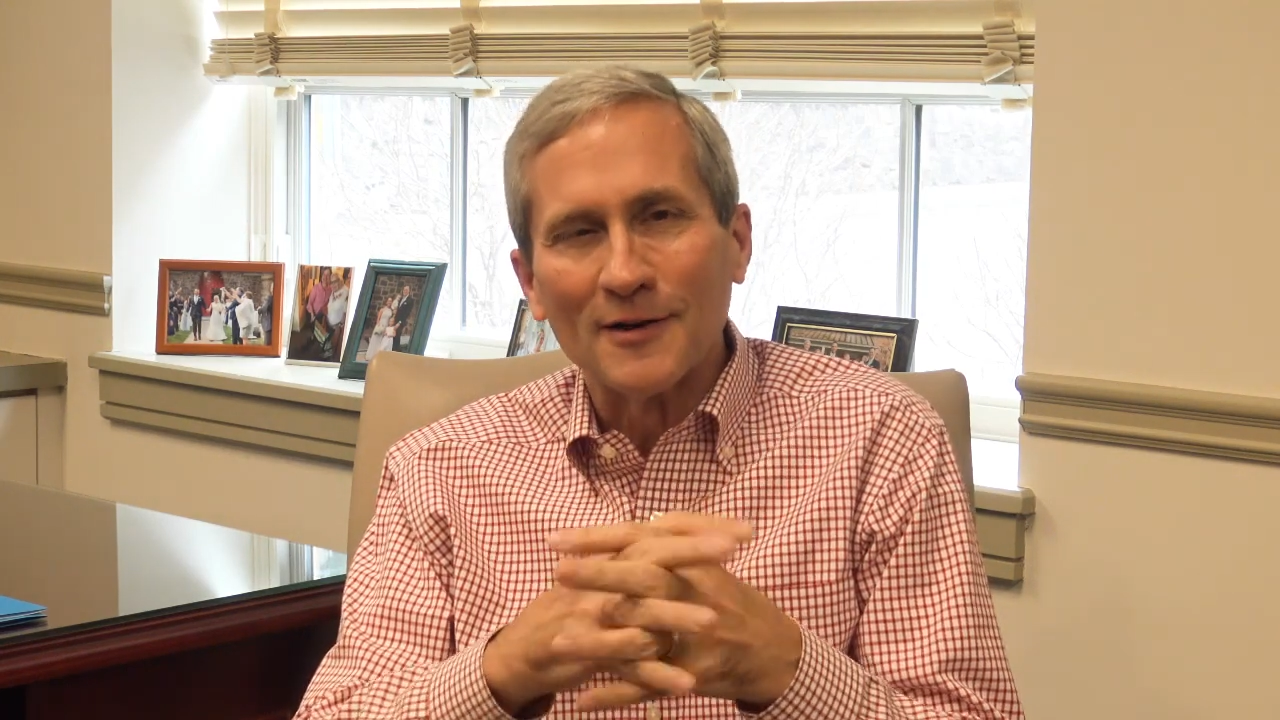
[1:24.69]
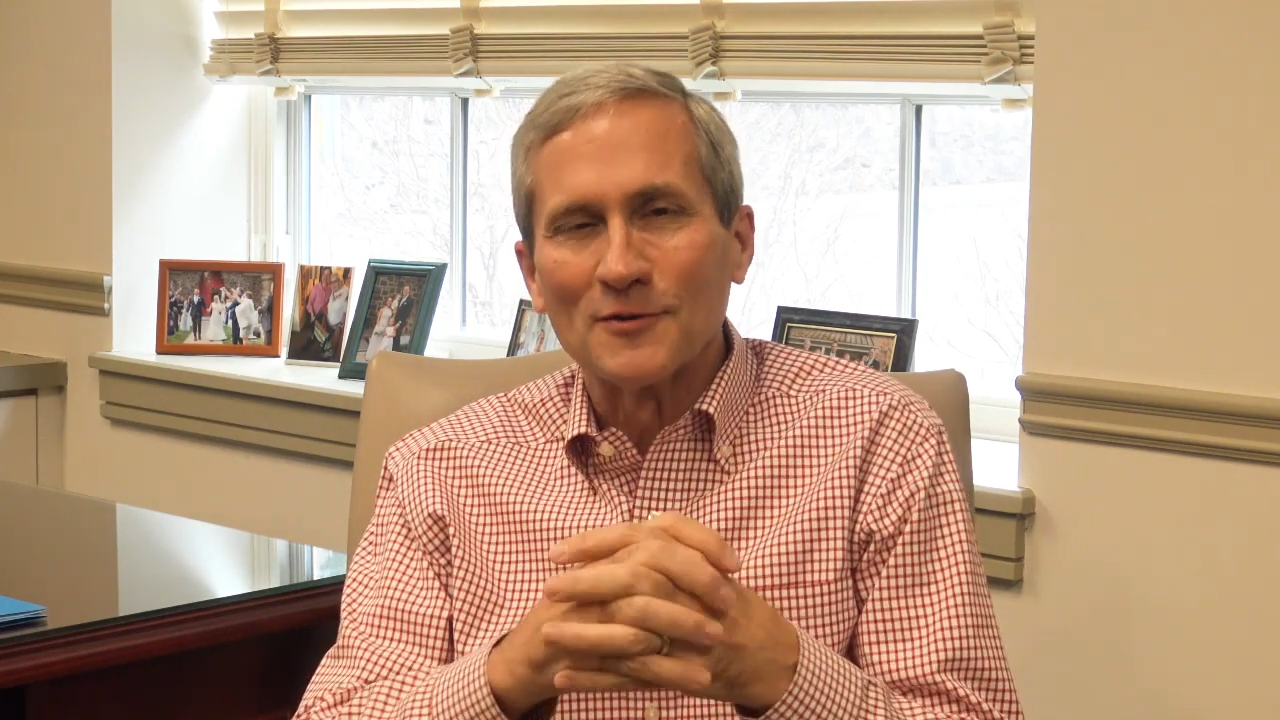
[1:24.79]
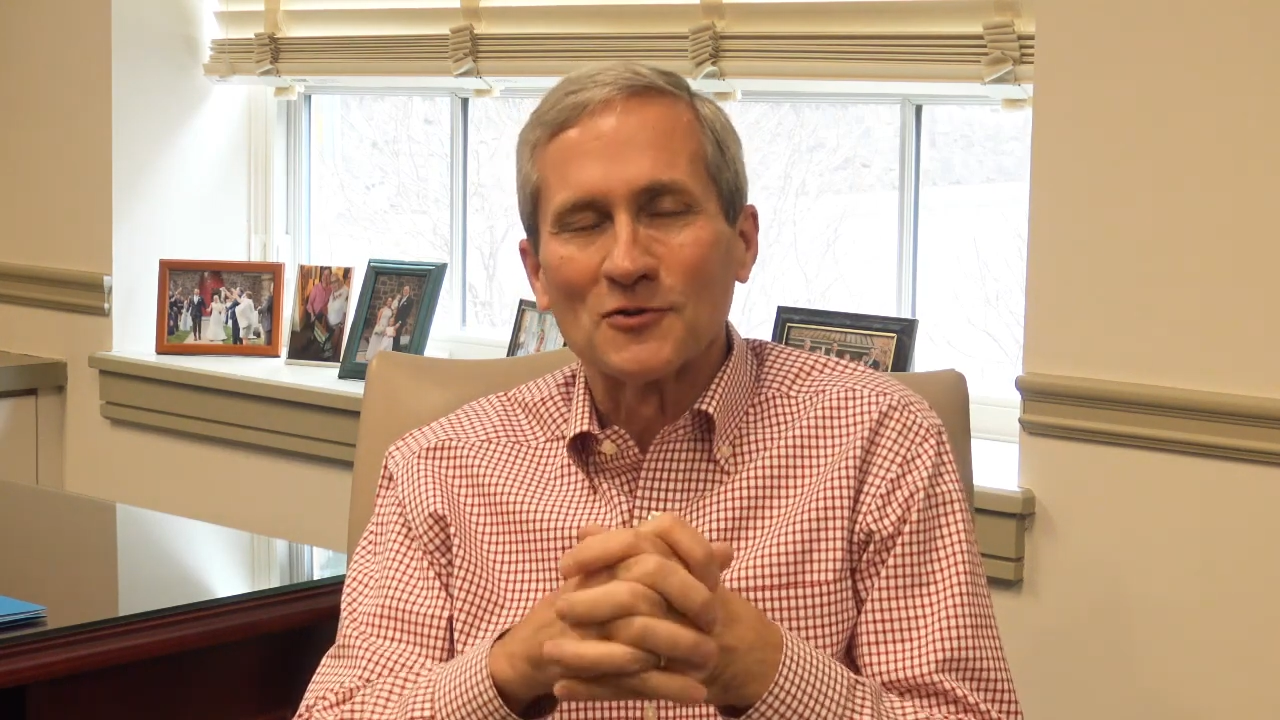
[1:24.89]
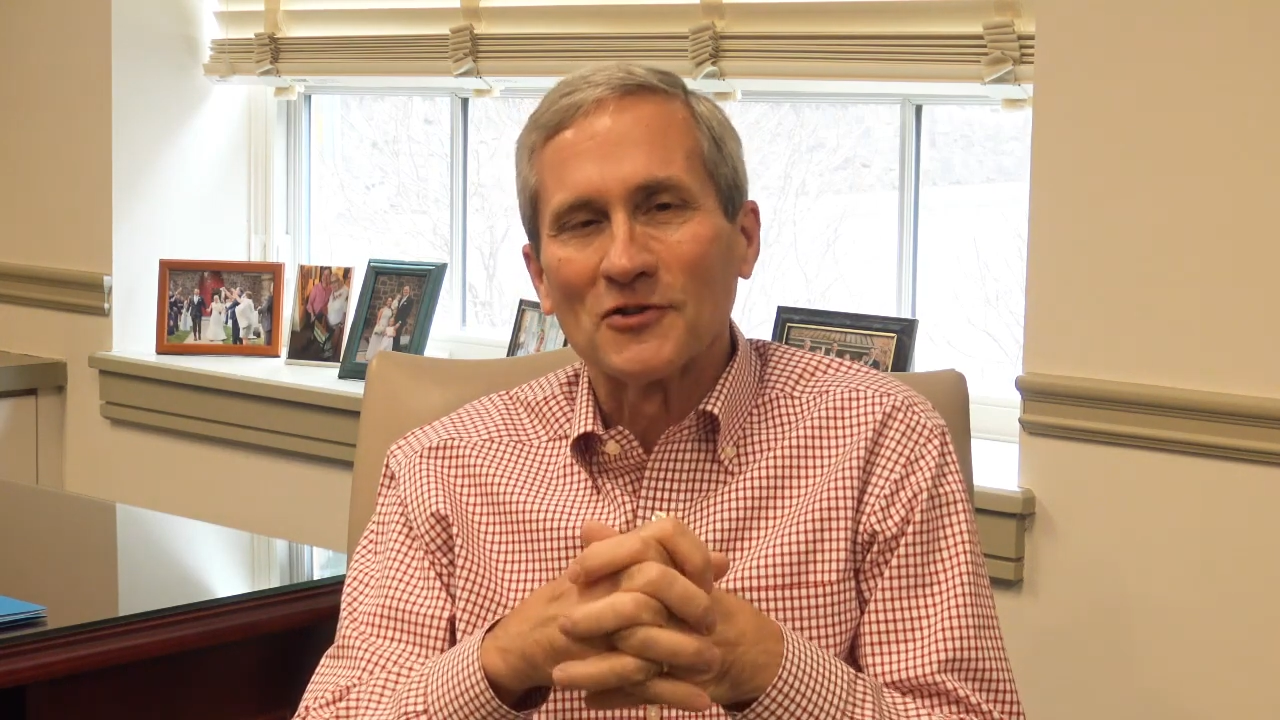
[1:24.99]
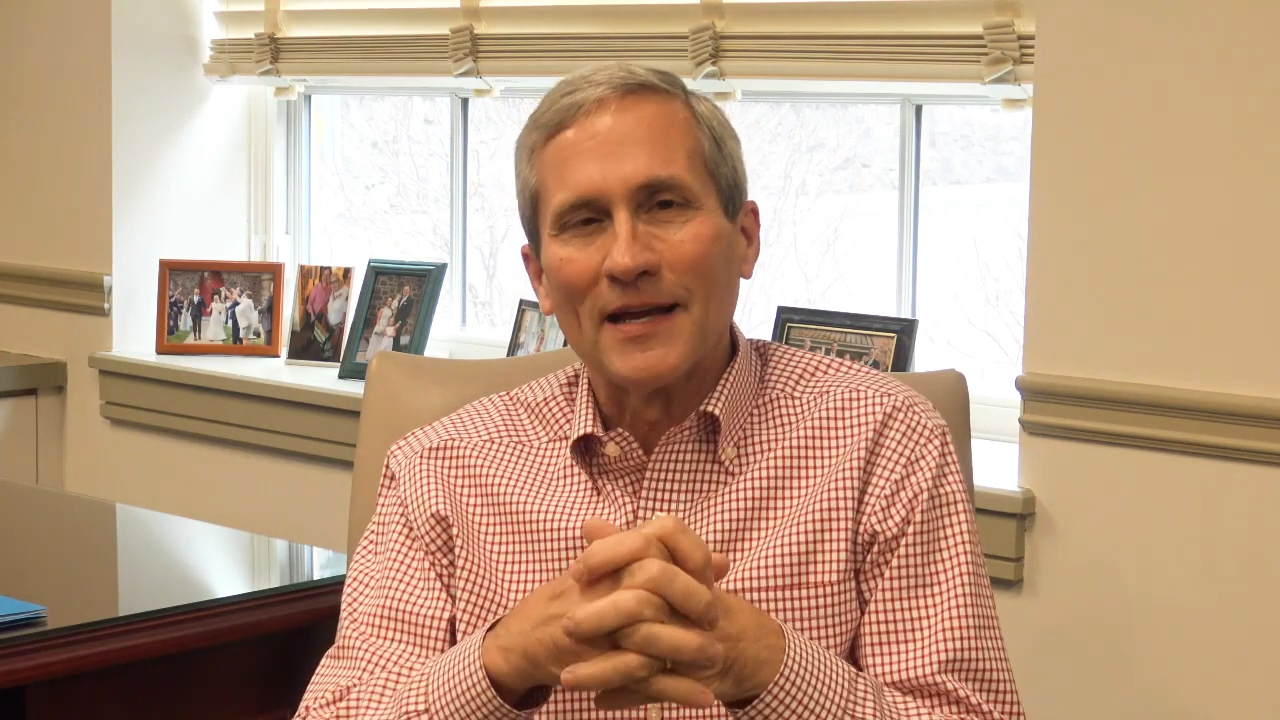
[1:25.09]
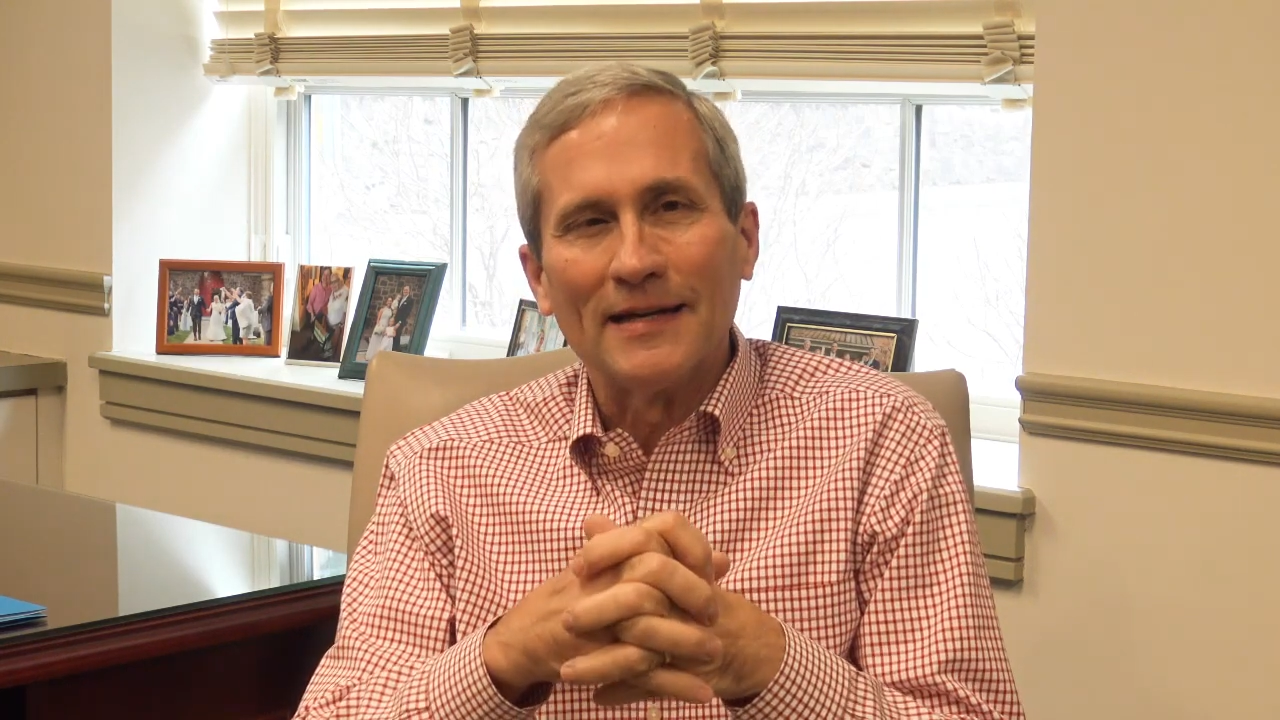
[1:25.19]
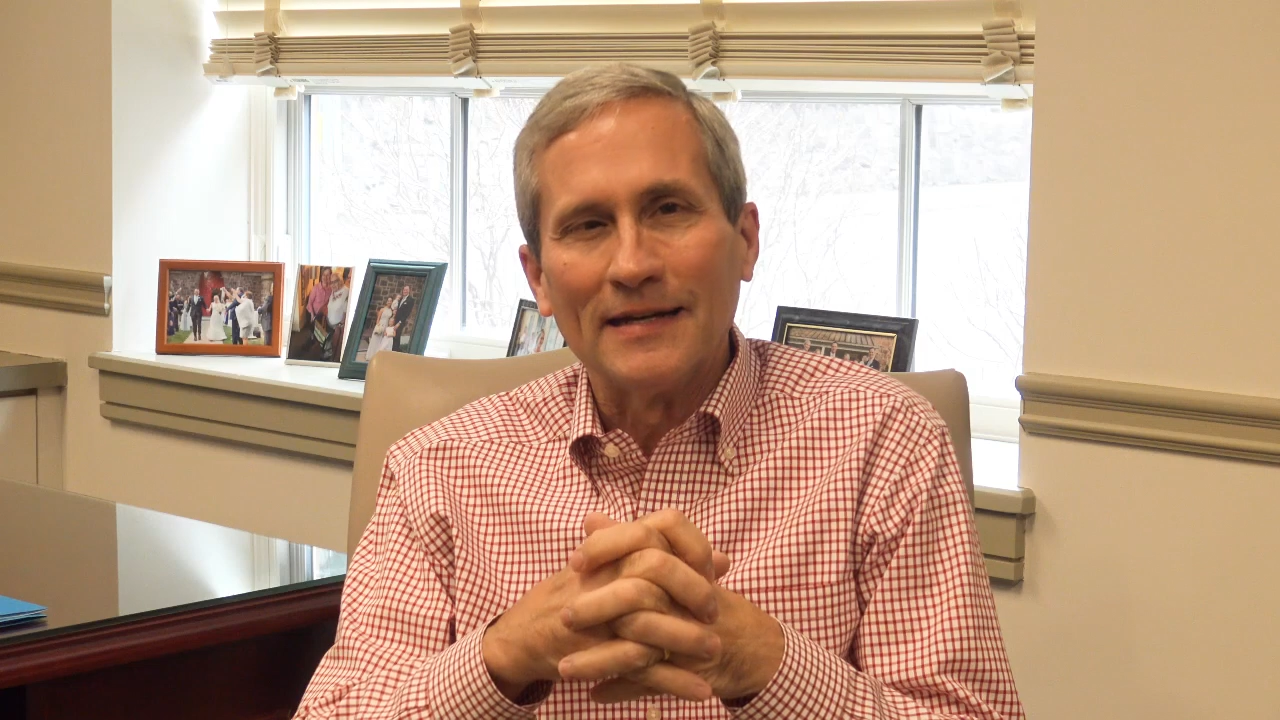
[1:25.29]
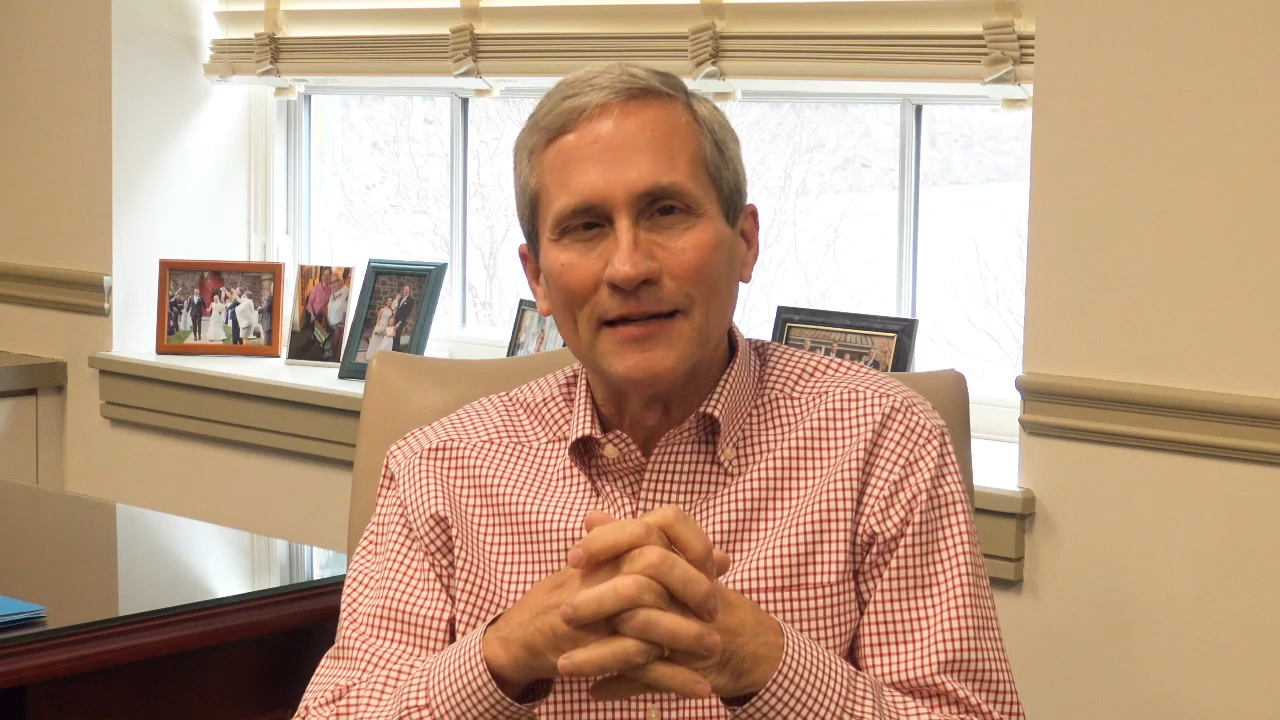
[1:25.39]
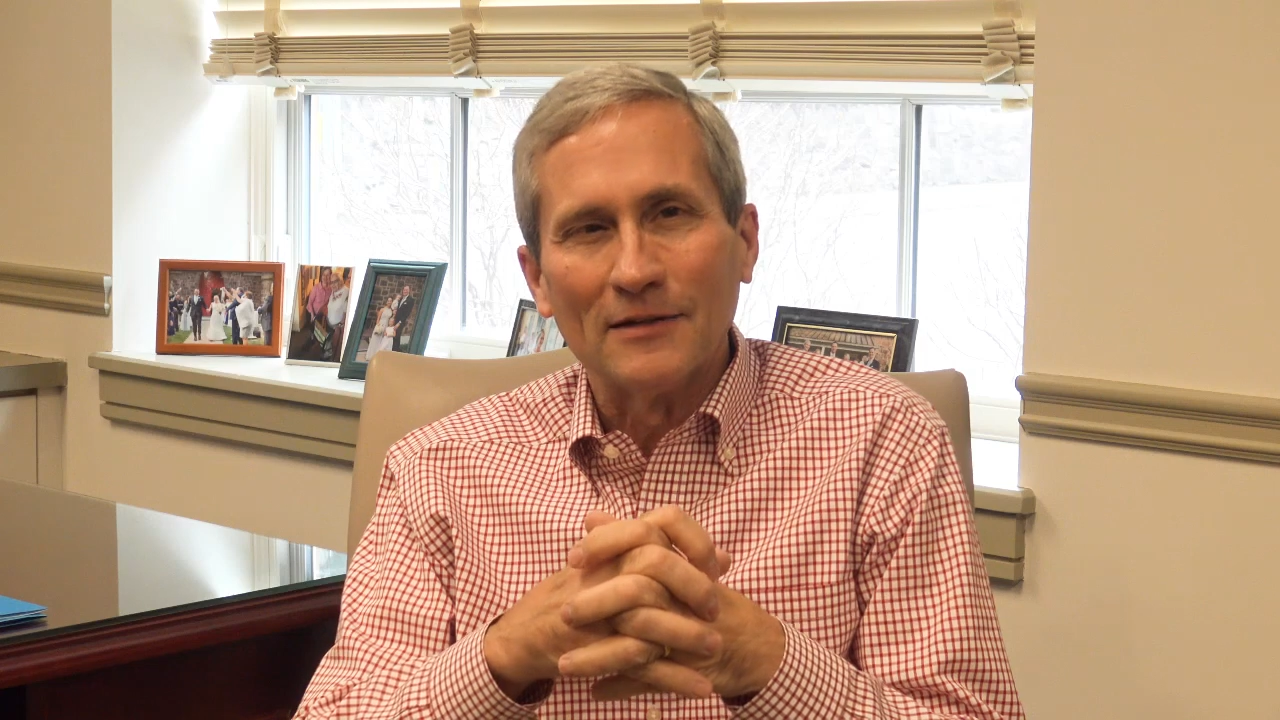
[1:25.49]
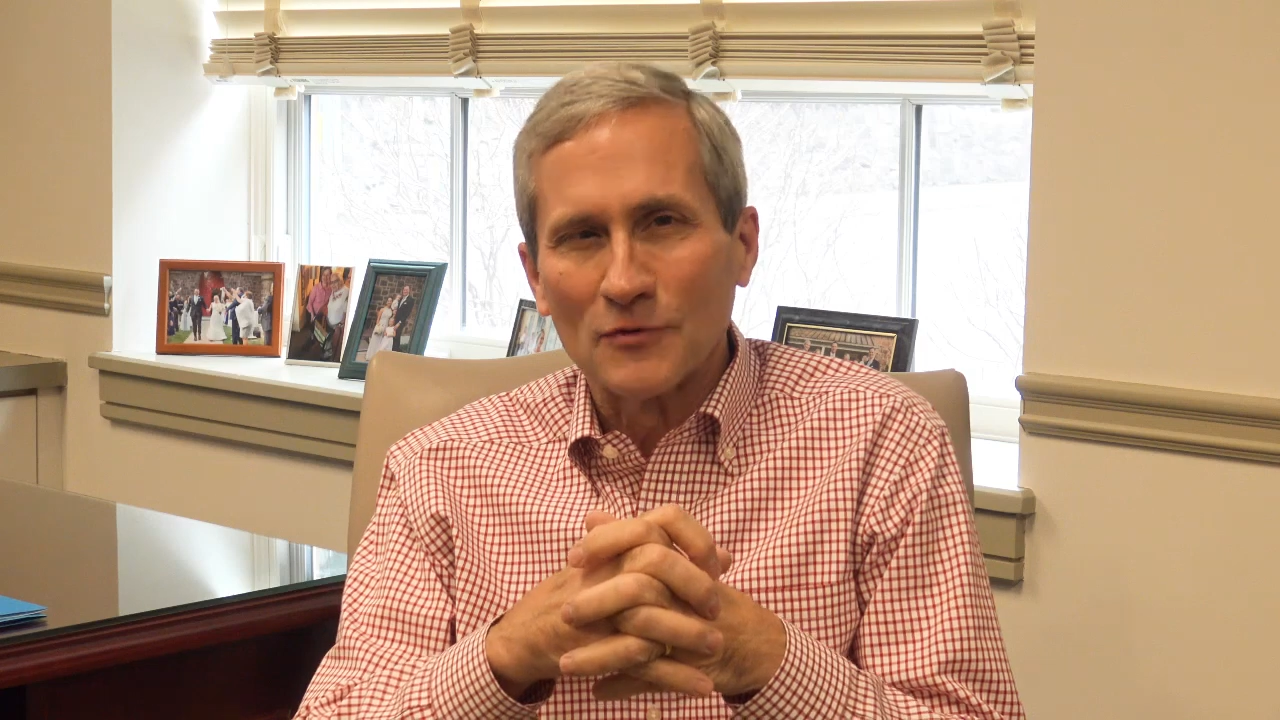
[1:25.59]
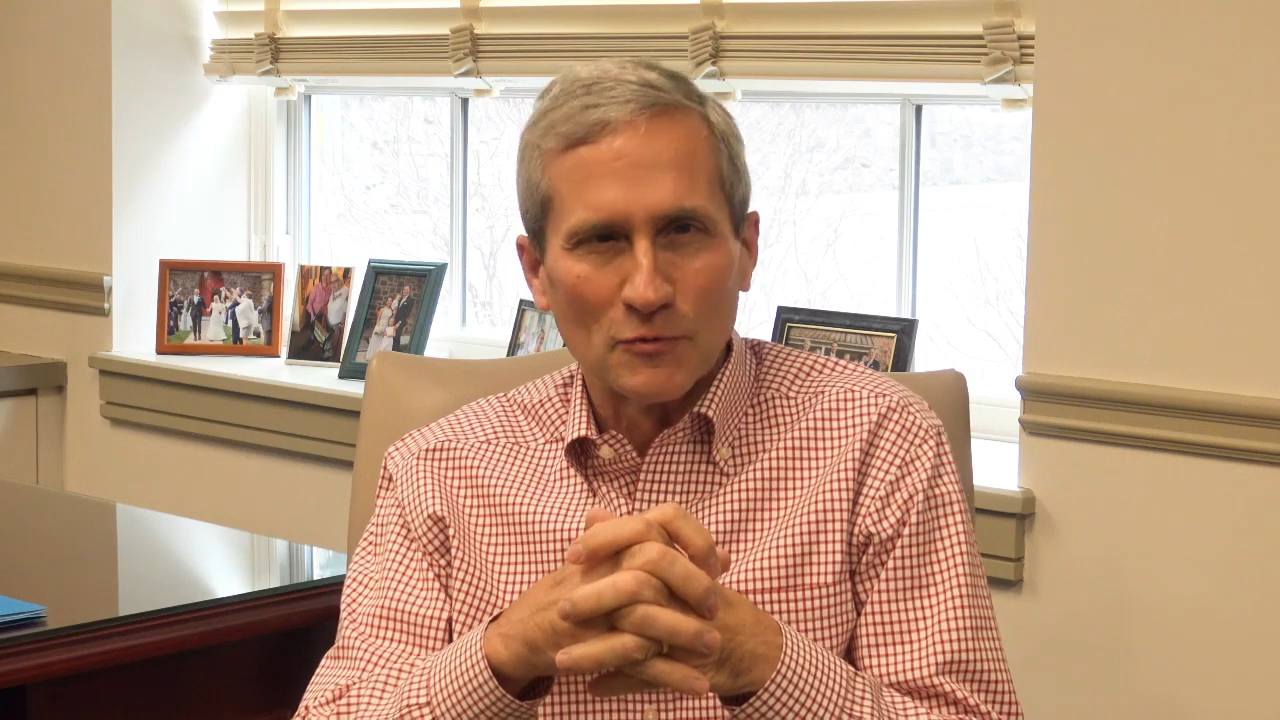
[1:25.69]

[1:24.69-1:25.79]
understanding